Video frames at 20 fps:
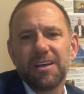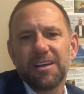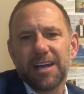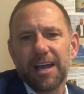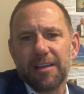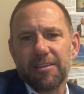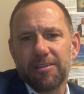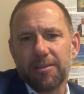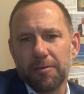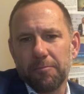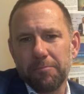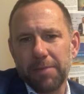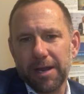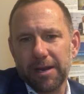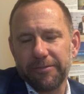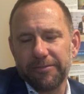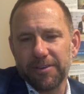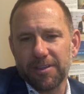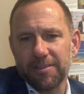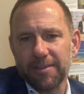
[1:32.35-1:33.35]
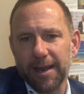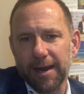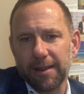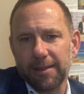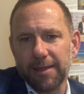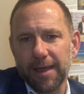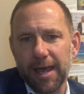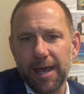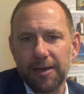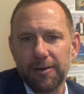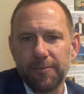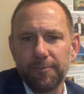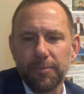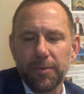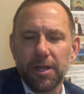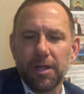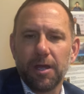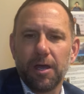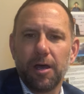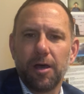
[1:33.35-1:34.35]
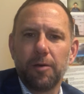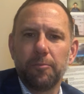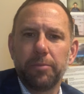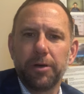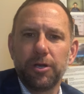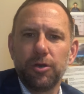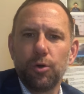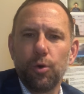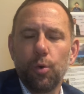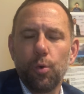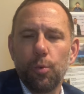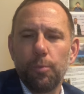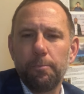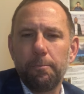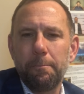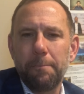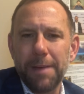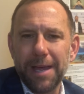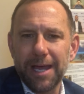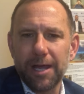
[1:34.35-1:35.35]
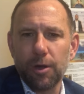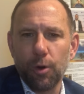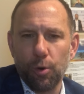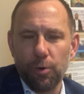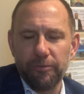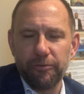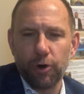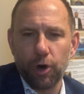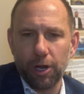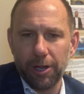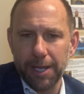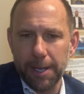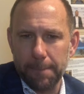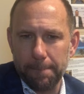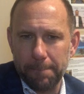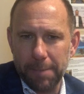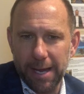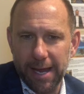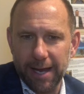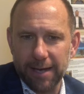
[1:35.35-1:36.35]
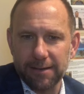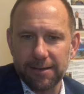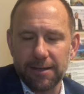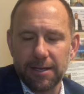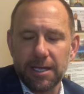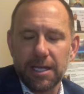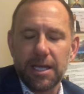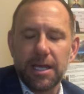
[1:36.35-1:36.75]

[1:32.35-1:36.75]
Got some benefits out of that, but no big overall impact.